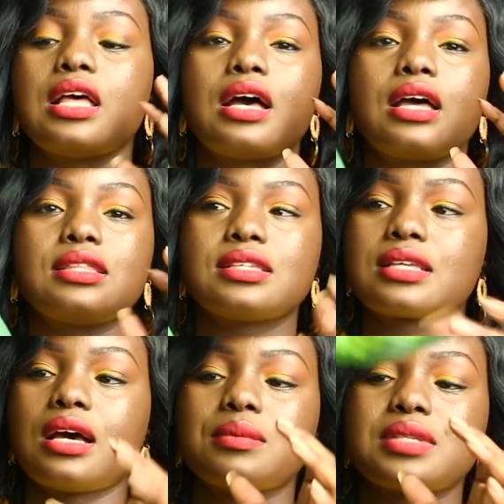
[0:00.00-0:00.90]
uh, this
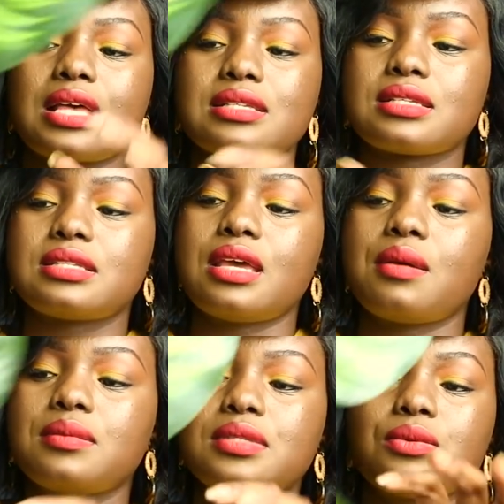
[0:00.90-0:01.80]
comes as
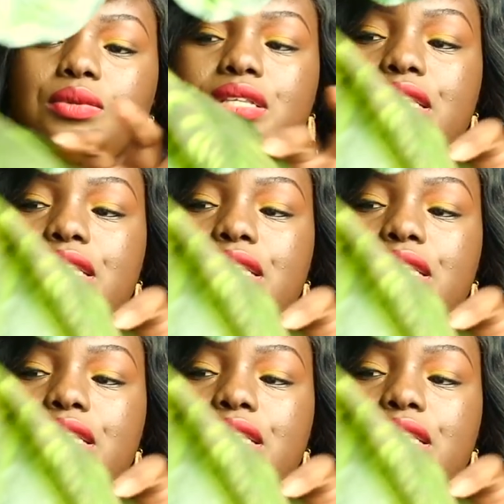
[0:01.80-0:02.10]
stems with